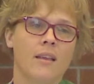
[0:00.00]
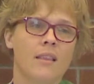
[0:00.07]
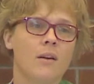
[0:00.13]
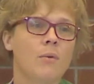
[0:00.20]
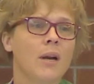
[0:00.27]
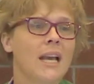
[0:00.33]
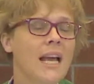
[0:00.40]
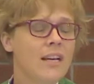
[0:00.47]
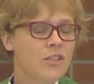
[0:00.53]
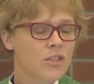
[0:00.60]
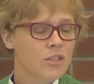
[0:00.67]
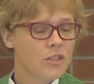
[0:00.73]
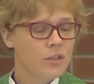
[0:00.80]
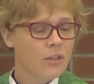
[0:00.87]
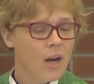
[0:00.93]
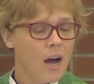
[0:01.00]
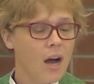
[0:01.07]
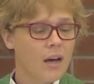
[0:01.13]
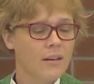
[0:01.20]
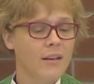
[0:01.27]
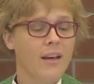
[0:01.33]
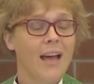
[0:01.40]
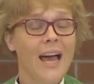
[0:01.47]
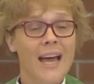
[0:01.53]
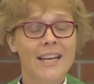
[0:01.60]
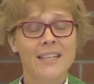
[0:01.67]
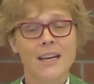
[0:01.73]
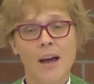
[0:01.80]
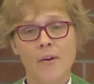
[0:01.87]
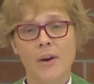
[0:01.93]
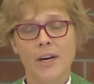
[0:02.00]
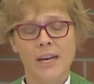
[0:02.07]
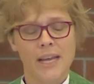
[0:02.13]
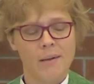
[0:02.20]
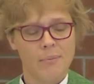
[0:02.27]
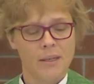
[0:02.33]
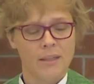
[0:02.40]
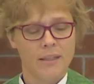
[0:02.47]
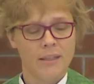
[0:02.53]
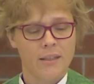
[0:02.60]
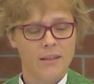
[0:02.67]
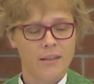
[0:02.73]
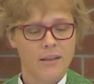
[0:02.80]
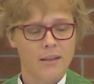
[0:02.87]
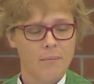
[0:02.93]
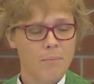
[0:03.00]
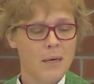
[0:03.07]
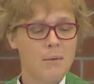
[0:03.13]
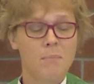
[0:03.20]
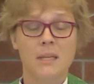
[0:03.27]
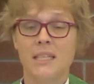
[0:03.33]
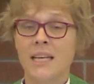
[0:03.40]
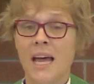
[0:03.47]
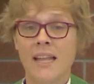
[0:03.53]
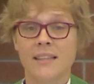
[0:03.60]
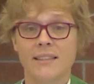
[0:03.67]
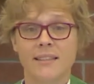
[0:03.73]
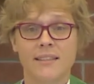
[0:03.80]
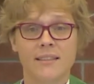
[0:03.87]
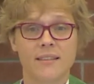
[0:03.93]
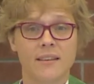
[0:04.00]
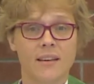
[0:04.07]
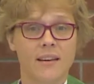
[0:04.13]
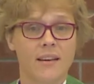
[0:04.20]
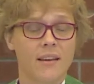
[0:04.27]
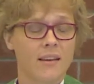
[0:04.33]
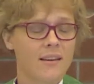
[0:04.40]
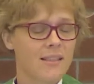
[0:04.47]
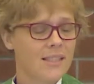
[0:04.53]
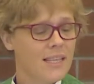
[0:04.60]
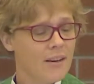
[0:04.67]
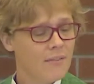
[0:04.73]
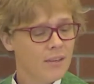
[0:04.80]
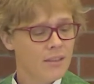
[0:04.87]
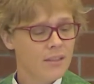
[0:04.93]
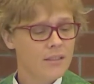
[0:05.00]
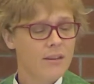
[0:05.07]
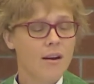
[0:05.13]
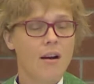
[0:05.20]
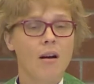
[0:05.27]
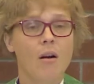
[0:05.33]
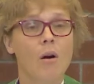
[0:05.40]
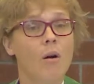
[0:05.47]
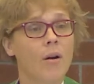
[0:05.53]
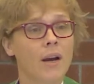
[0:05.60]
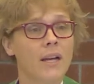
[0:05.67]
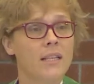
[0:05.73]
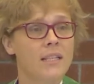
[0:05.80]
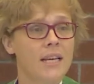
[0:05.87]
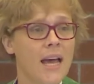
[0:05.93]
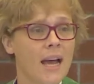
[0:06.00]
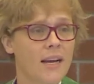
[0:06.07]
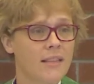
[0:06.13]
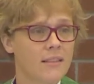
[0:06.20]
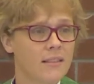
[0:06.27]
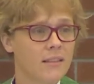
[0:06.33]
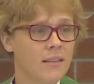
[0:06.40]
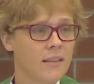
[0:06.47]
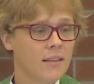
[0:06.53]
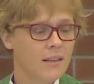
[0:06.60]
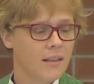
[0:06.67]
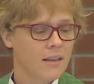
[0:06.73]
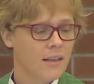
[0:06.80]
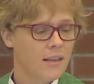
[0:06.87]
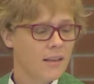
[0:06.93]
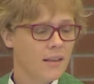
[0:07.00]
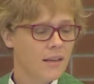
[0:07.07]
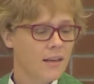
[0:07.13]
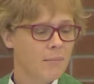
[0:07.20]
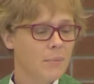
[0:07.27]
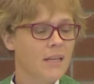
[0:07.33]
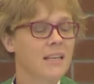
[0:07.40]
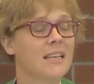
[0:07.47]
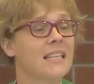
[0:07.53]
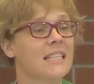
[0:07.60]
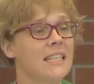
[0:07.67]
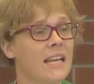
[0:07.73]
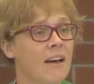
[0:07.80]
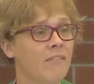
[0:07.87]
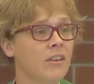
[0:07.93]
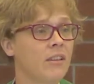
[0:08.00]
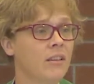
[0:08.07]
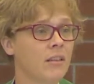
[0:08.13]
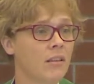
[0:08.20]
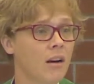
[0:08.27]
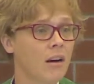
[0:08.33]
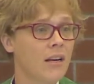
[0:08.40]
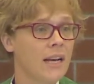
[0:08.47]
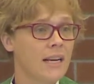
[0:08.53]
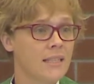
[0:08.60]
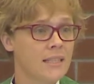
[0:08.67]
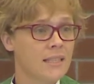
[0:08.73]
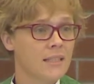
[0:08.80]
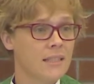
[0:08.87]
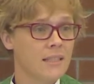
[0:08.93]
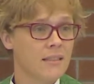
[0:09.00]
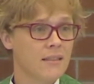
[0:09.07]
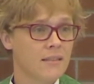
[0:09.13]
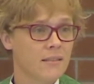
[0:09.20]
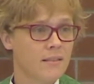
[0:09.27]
The relation to God and our neighbor might be tense, severed, or intact, but it is never non-existent.